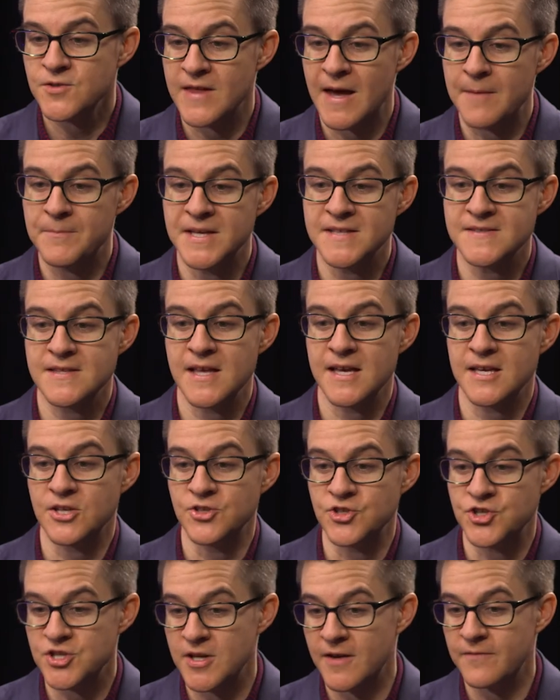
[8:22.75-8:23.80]
that means they can
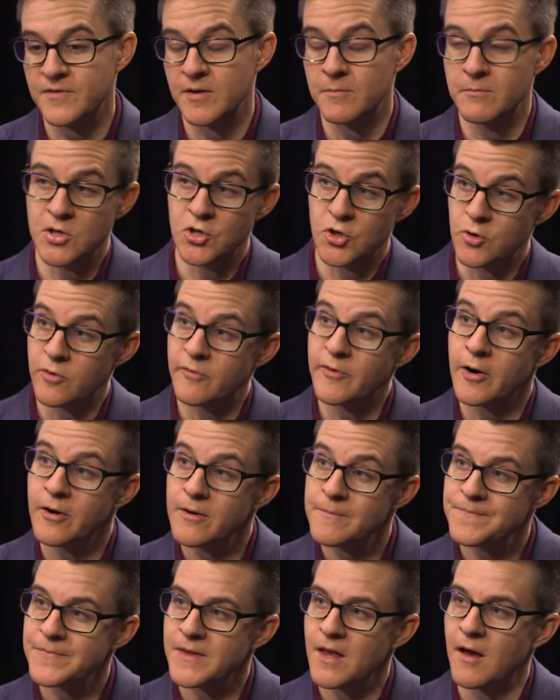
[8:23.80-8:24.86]
shift and
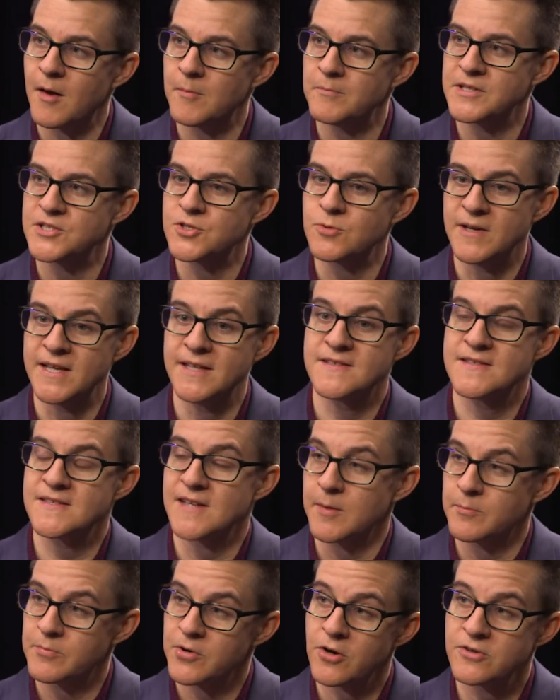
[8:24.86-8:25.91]
maneuver between,
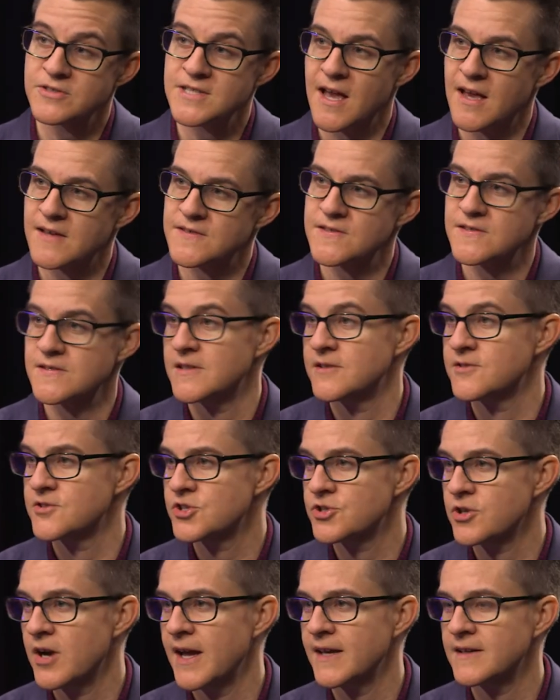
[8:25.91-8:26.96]
say, protests and
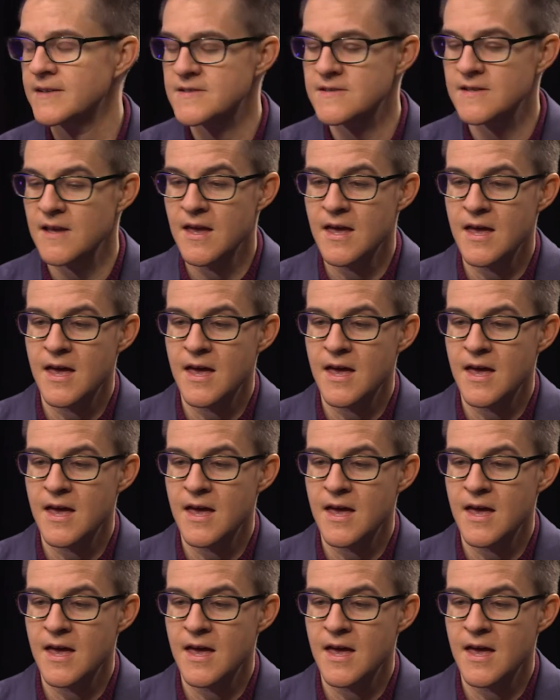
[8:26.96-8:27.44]
strikes